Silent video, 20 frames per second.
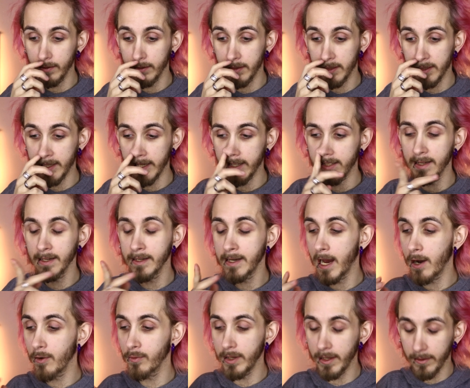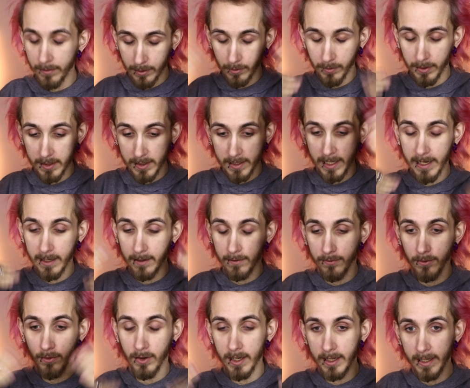settle down into the skin
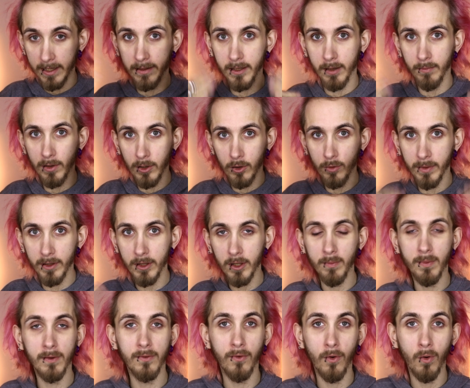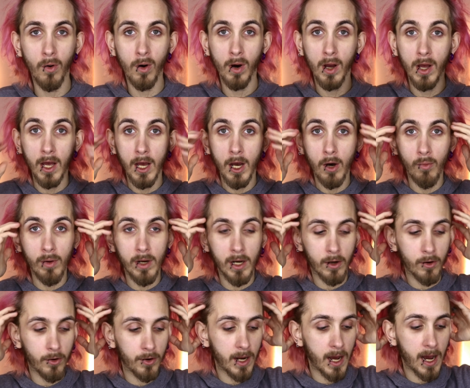for a little moment before we are
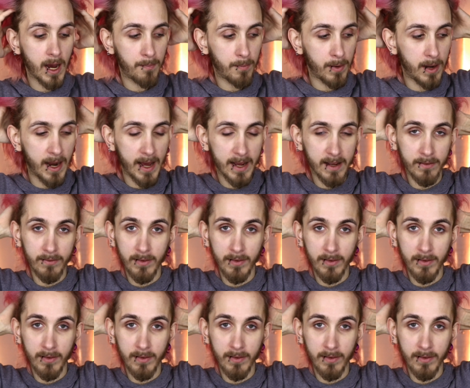gonna apply